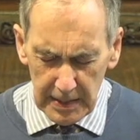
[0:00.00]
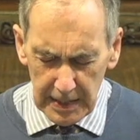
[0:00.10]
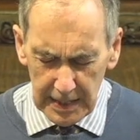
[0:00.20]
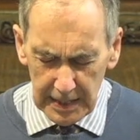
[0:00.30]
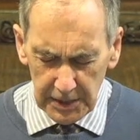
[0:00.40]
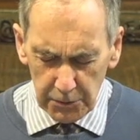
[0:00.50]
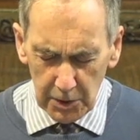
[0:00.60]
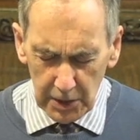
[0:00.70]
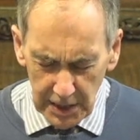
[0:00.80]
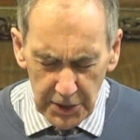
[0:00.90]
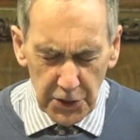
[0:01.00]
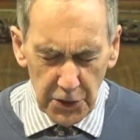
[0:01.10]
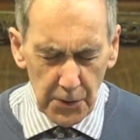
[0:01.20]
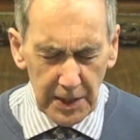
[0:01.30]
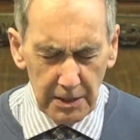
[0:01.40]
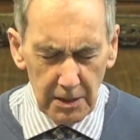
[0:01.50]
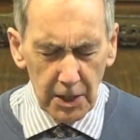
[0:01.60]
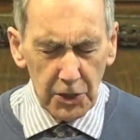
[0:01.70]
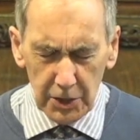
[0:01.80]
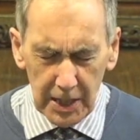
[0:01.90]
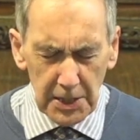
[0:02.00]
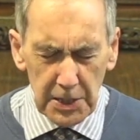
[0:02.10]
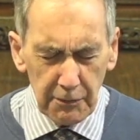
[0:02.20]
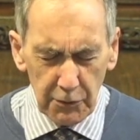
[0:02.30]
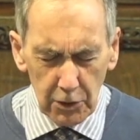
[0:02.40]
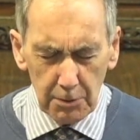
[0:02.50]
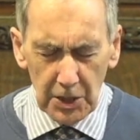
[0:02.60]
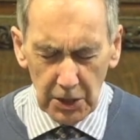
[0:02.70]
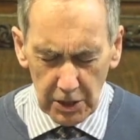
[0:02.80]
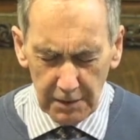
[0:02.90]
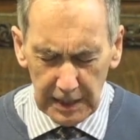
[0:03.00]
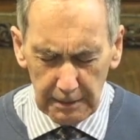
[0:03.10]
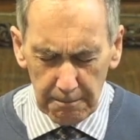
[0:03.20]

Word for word: and will issue in transformed living.